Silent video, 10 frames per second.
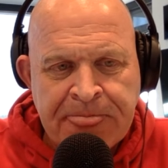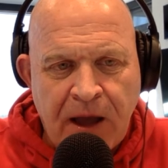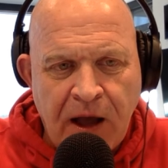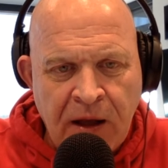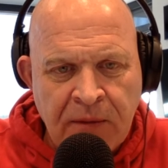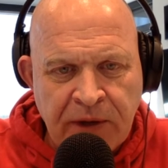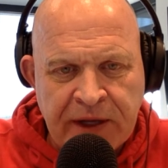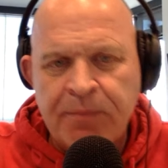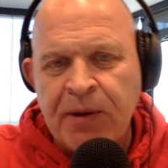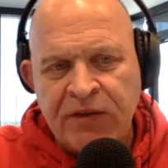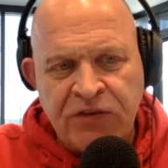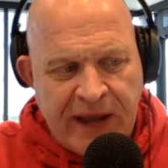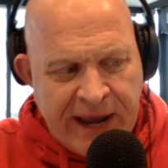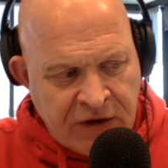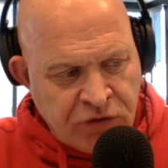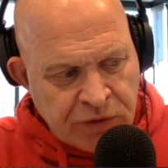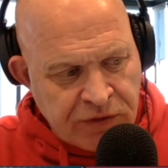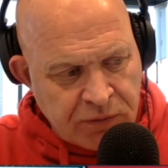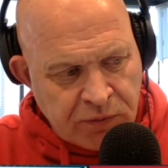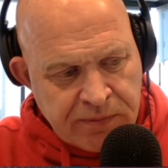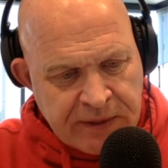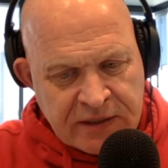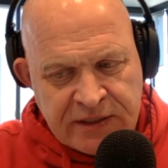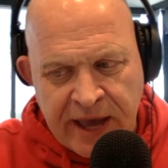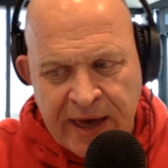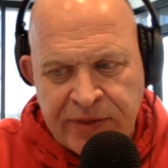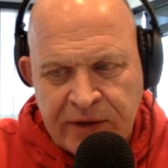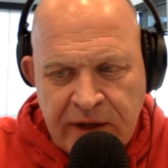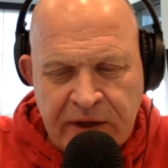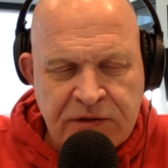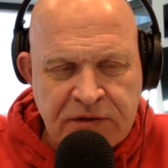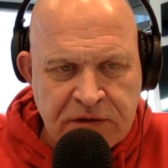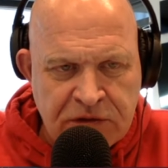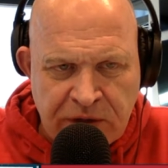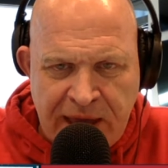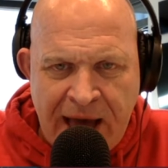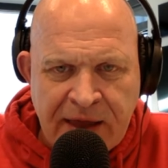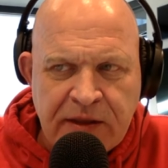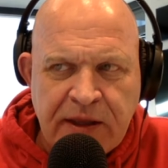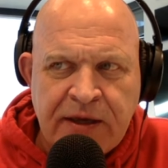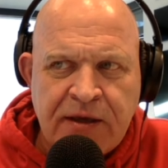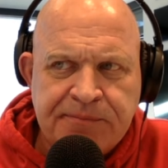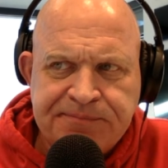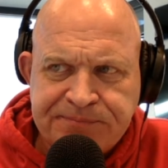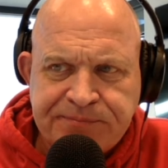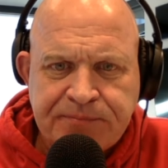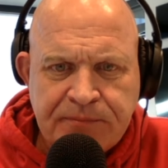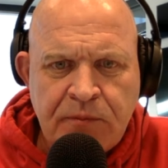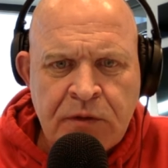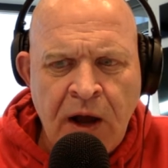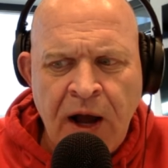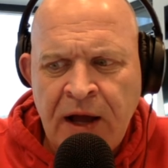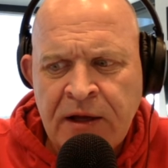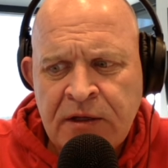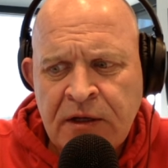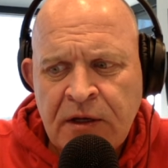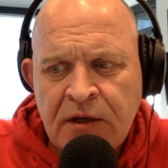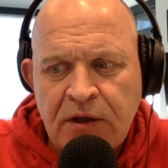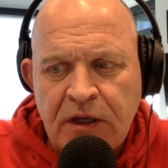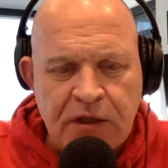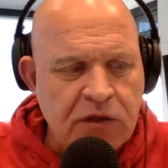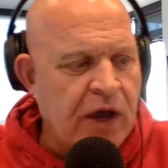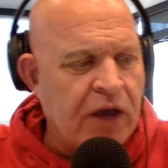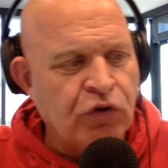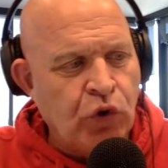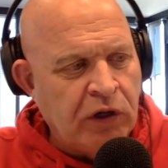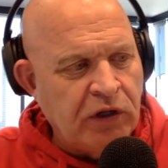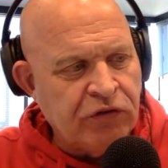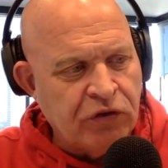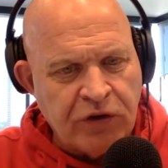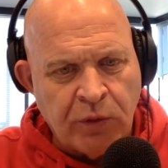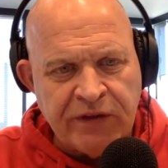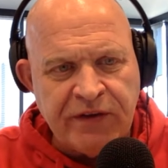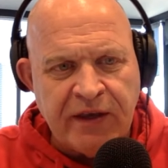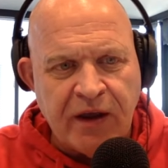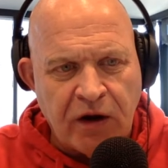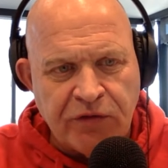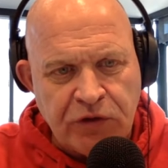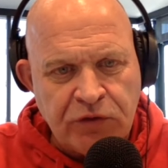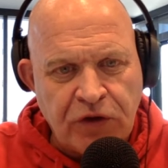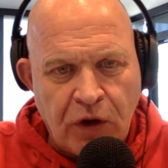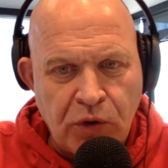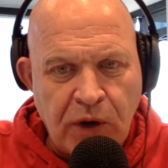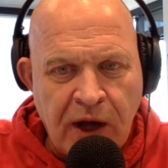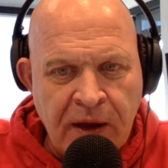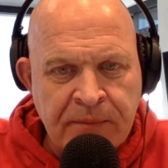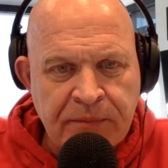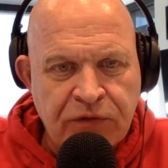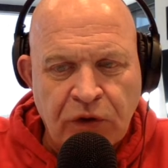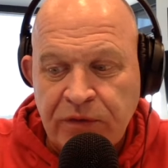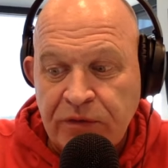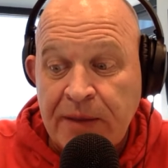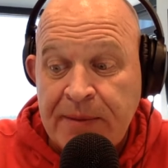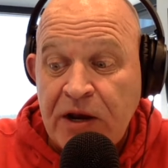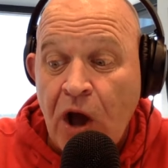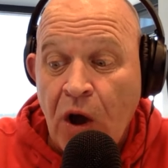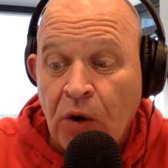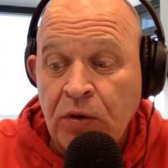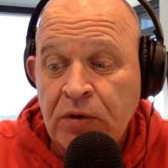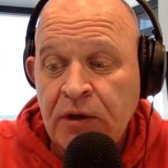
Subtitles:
Like up on the stage with me and Seth. And it's so, yeah, like, you guys are loyal listeners. I want to take care of you. So let me know.